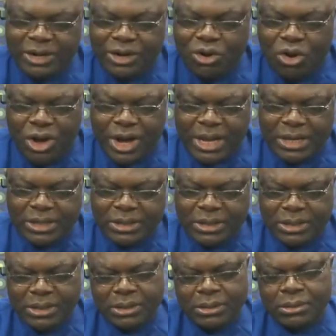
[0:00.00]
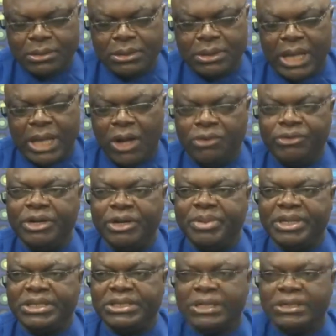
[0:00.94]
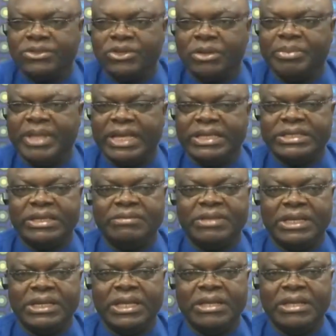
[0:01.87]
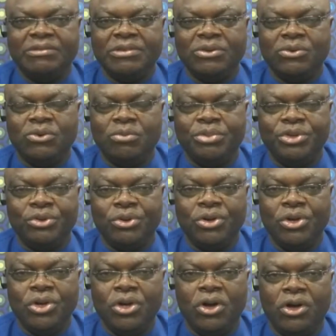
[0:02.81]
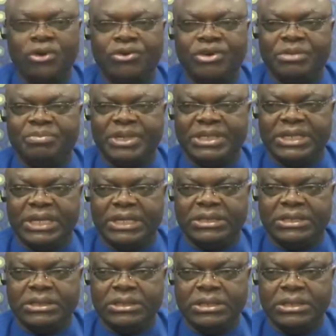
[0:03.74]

recurrent, now one hundred percent. Sometimes they even go beyond one hundred percent.